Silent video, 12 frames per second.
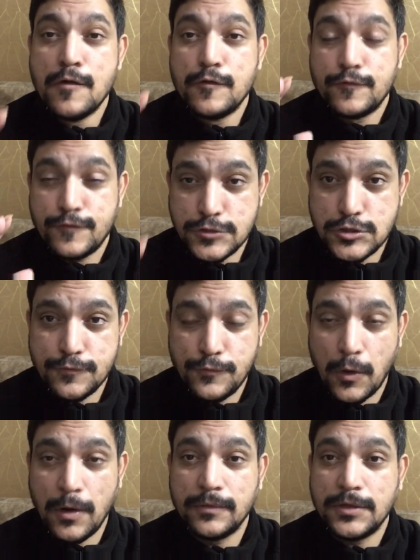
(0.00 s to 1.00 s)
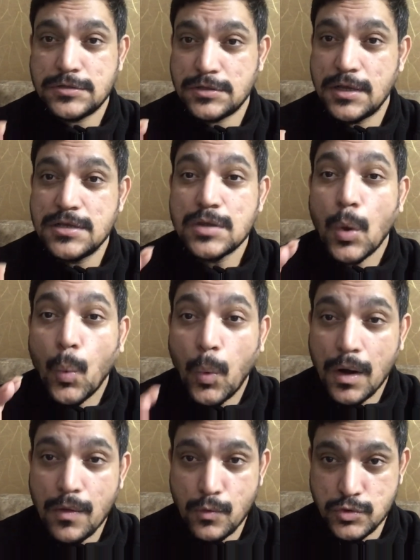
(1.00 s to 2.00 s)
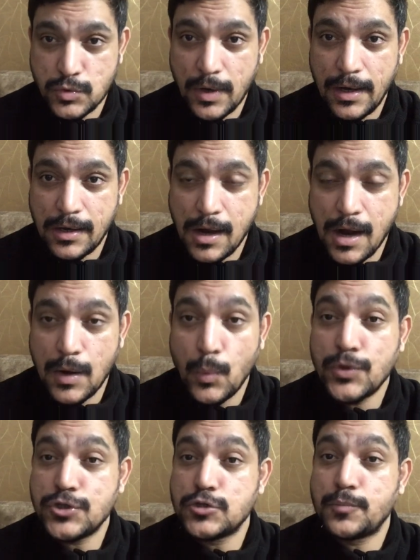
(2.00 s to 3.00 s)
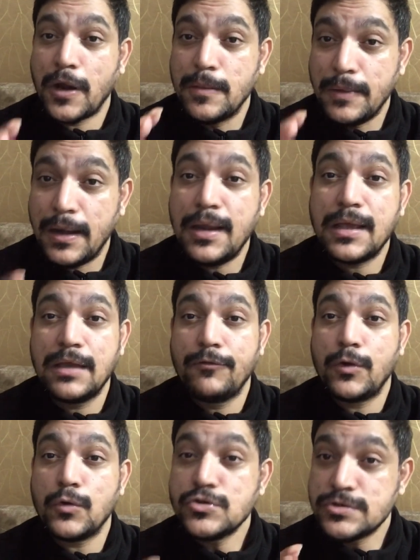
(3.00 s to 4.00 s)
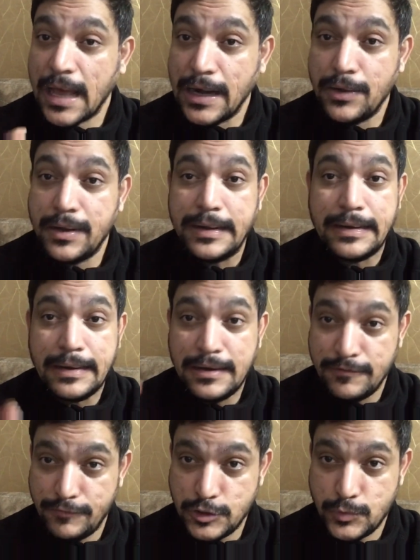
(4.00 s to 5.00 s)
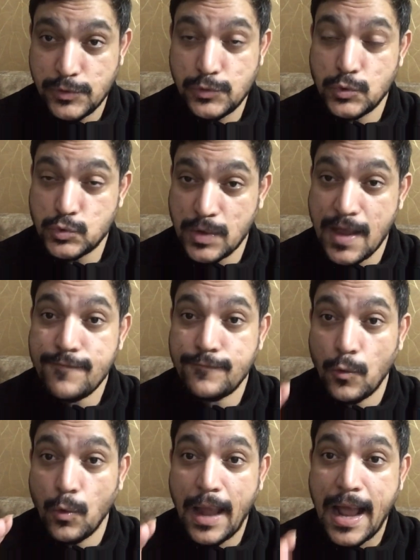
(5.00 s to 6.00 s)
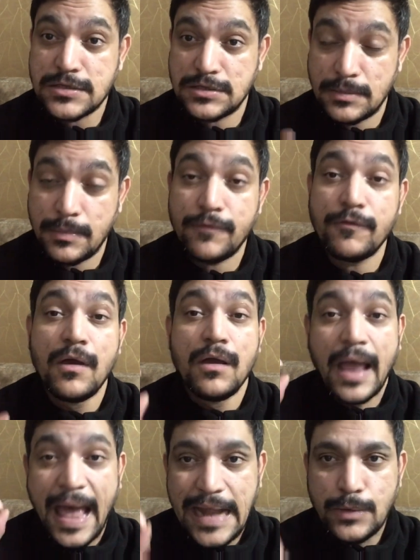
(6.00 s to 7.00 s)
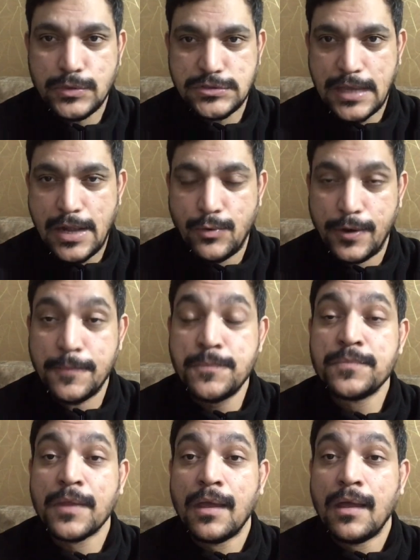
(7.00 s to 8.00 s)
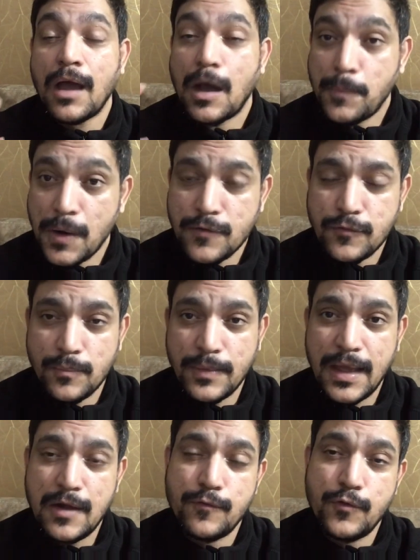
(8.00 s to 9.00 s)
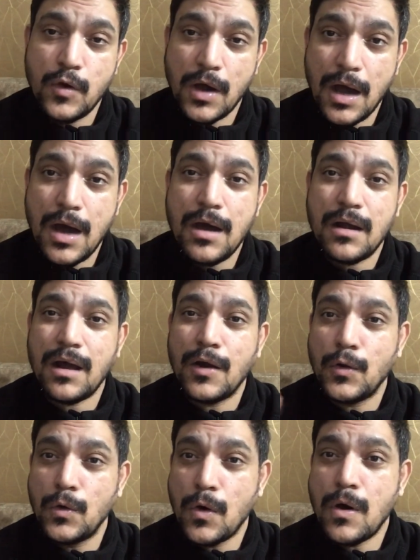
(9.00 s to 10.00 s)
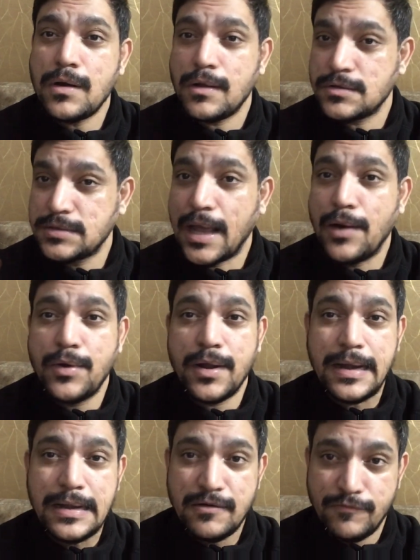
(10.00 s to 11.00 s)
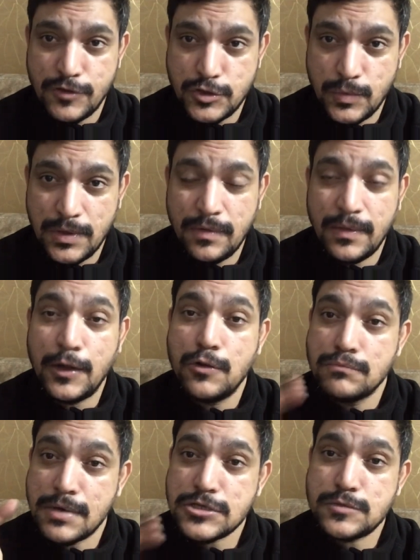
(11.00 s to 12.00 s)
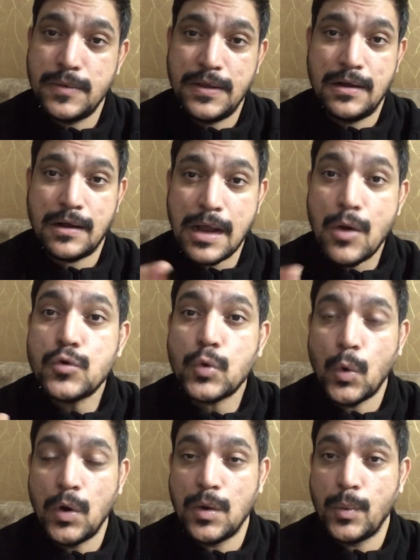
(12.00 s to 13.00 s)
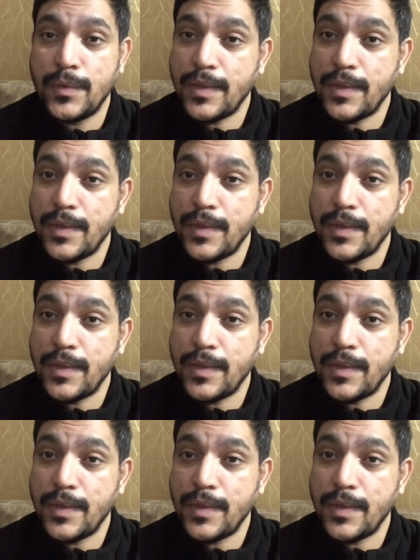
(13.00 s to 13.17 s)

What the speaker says: First of all, this is one of those credit cards which is primarily given to salaried individuals, those who have 4 lakhs and above annual salary. Apart from that, if you are a non-salaried individual, then you must be an account holder with